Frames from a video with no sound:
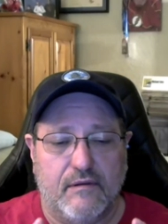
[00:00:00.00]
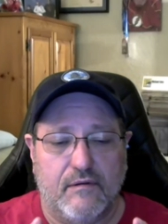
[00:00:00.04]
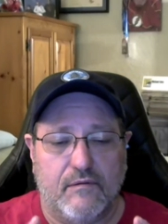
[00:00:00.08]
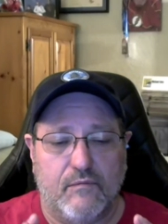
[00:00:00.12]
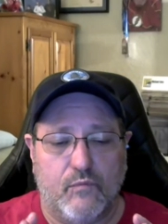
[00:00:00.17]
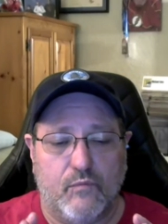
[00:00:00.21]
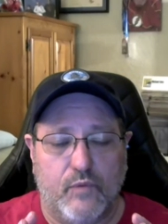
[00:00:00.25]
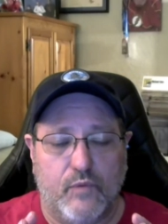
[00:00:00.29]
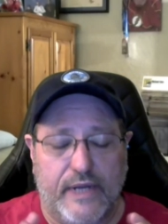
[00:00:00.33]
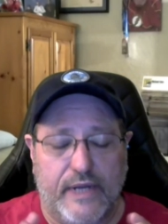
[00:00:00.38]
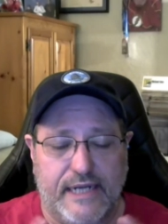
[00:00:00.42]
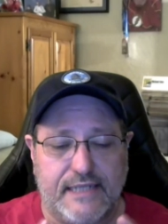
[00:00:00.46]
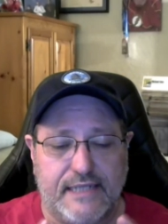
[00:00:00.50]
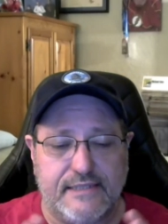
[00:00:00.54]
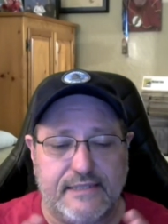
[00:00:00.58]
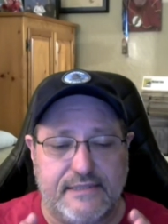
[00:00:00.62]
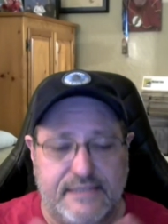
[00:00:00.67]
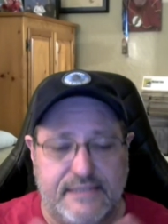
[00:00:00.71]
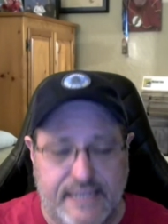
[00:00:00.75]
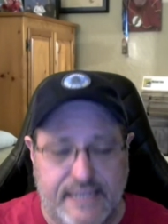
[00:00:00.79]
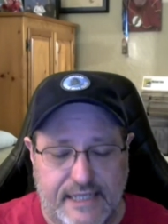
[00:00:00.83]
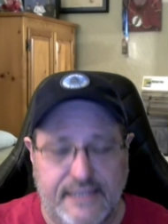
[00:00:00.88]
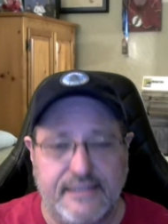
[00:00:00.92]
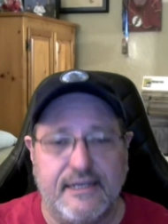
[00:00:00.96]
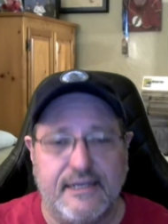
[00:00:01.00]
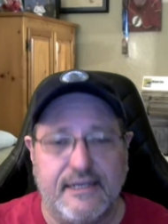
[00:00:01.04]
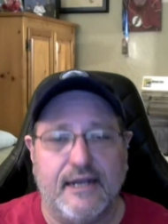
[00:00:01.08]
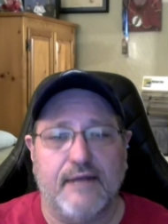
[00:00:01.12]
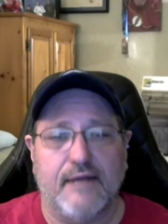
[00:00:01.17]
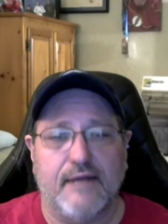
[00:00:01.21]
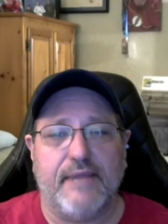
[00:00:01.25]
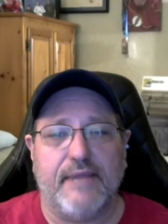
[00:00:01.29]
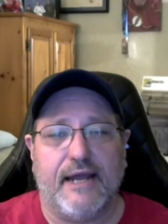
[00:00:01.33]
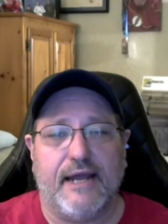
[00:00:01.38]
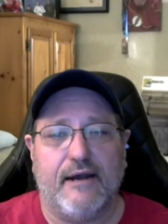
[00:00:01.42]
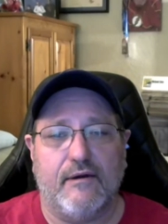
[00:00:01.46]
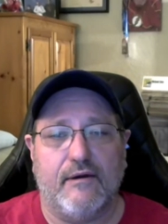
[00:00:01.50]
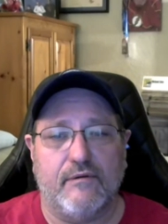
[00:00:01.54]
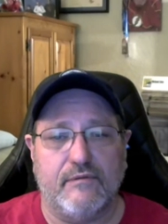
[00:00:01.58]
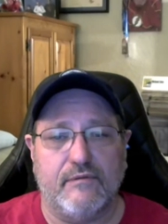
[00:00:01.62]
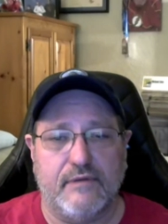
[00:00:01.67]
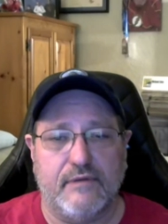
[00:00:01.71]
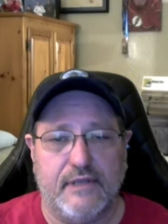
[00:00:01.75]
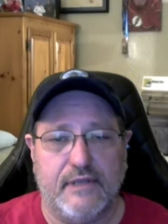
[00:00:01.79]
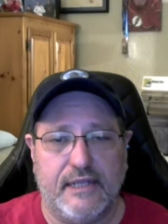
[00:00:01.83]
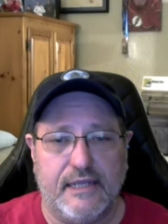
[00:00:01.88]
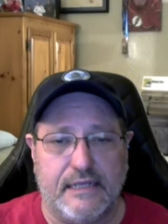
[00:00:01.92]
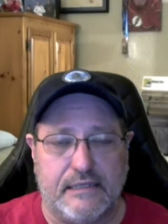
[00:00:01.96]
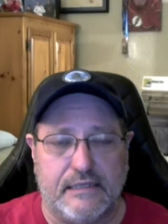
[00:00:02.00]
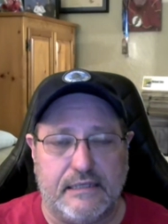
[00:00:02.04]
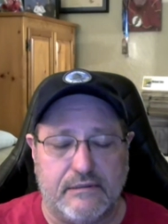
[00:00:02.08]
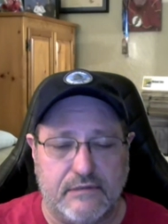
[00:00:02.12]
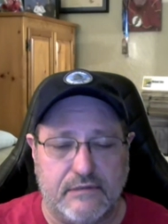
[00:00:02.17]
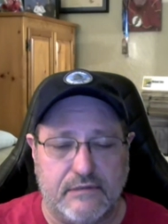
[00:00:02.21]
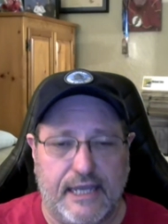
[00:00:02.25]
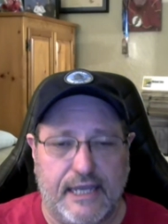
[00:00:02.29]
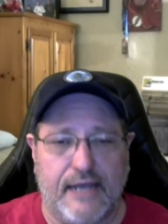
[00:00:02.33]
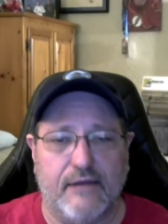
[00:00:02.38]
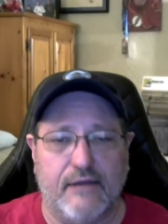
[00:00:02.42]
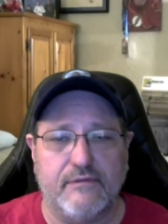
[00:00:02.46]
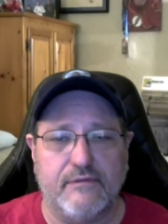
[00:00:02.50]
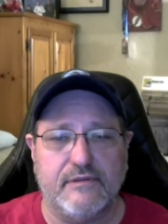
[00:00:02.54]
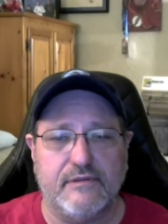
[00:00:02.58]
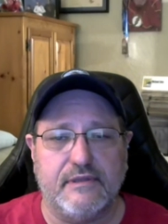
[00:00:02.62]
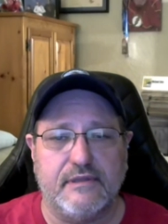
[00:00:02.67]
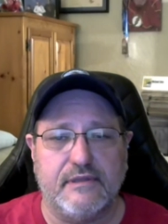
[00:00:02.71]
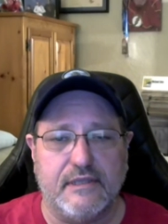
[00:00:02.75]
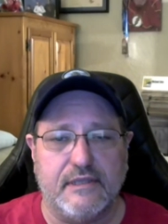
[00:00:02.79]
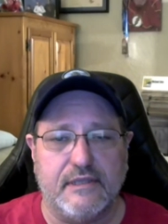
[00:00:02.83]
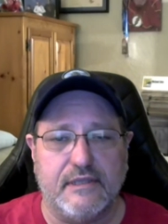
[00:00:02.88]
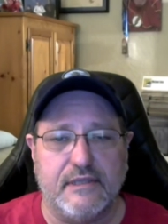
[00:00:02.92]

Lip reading: when it did come out, it allowed the